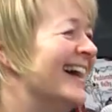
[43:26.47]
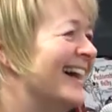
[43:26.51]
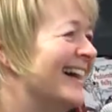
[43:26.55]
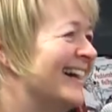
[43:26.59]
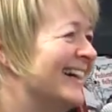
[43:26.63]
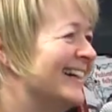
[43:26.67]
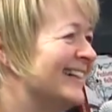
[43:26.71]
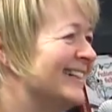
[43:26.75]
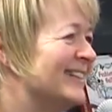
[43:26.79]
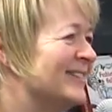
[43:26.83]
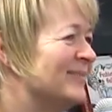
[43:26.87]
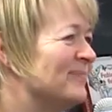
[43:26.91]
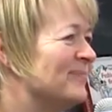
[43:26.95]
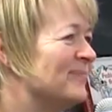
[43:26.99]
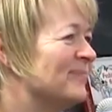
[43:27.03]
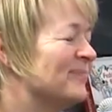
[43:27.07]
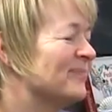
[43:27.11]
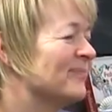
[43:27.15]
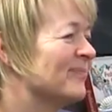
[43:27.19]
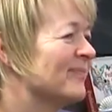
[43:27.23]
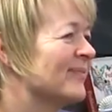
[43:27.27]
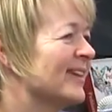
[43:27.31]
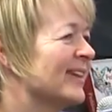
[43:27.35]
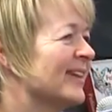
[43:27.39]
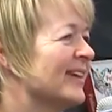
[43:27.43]

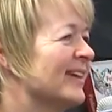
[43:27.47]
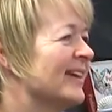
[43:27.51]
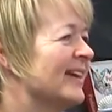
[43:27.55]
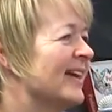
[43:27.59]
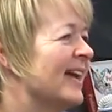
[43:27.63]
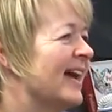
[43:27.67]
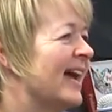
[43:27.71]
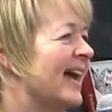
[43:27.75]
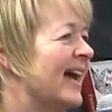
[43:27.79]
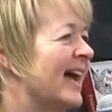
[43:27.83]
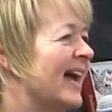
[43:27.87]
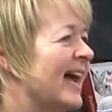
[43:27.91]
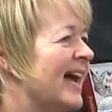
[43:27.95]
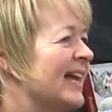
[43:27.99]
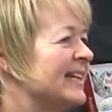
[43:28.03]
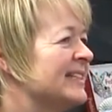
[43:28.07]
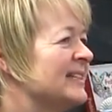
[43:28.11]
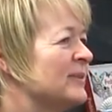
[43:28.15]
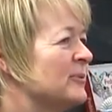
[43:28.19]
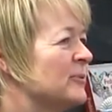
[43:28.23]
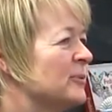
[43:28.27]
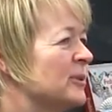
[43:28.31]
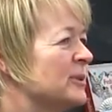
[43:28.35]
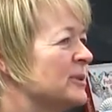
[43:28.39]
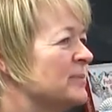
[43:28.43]
um, and
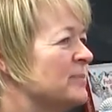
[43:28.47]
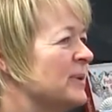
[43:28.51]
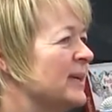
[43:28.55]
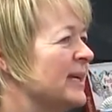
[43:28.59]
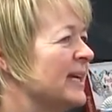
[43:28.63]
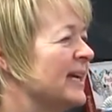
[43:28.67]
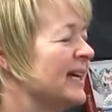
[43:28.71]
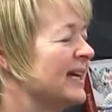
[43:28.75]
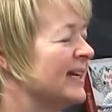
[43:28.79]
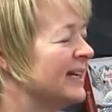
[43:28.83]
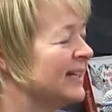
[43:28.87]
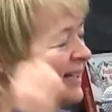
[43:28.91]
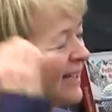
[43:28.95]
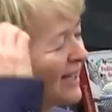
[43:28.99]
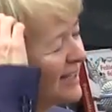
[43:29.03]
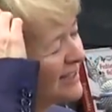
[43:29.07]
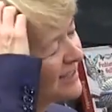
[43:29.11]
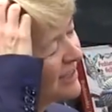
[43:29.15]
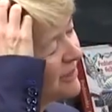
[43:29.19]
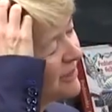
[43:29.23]
it would be. I